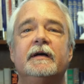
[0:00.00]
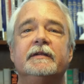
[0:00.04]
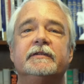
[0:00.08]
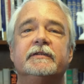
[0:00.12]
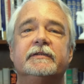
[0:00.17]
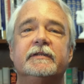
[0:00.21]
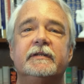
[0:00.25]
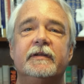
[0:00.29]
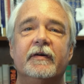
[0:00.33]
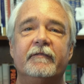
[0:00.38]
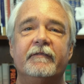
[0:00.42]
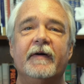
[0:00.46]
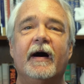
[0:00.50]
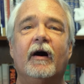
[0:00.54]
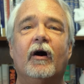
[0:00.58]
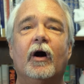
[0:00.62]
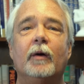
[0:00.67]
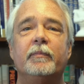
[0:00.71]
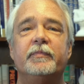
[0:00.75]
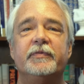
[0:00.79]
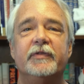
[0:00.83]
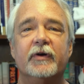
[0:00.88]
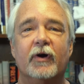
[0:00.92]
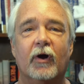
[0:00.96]
to
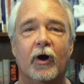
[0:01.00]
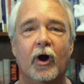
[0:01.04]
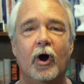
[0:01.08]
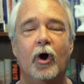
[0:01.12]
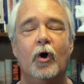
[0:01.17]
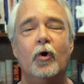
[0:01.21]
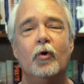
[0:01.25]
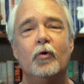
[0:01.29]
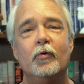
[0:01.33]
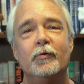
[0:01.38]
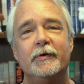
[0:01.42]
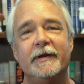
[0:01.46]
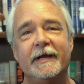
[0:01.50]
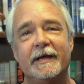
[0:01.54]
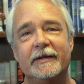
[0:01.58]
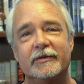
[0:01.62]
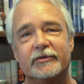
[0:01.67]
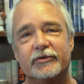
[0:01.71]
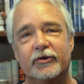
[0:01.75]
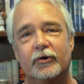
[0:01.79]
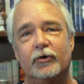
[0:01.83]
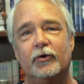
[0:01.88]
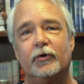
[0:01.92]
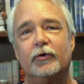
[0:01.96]
develop their own
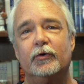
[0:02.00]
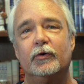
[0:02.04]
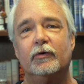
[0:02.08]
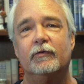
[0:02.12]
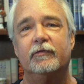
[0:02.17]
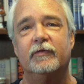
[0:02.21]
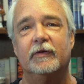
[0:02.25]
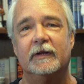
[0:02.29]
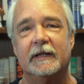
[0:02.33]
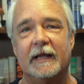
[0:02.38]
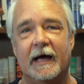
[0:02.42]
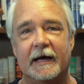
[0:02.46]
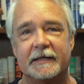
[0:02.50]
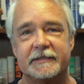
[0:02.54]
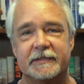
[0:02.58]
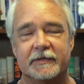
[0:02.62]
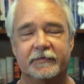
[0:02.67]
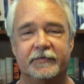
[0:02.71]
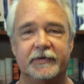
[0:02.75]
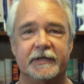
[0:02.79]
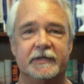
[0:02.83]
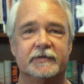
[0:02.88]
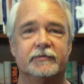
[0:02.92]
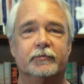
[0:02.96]
internal
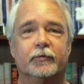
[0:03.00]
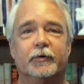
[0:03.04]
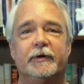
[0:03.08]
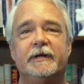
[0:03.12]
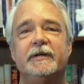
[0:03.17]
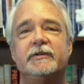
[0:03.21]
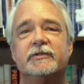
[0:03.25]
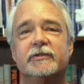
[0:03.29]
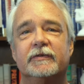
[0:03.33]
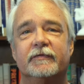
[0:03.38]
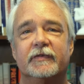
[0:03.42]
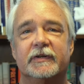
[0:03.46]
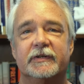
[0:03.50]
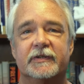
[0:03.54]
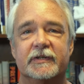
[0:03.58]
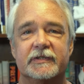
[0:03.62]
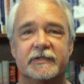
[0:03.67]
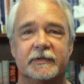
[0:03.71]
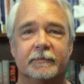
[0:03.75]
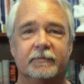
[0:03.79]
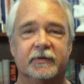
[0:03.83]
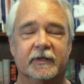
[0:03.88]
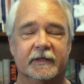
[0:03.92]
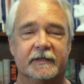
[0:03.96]
philosophies for each of the
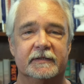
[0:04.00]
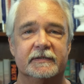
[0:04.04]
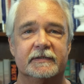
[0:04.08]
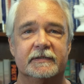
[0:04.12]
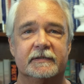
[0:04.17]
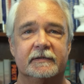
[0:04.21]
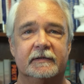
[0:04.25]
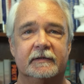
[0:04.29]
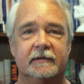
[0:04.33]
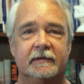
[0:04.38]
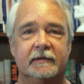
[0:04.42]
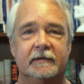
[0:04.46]
disciplines,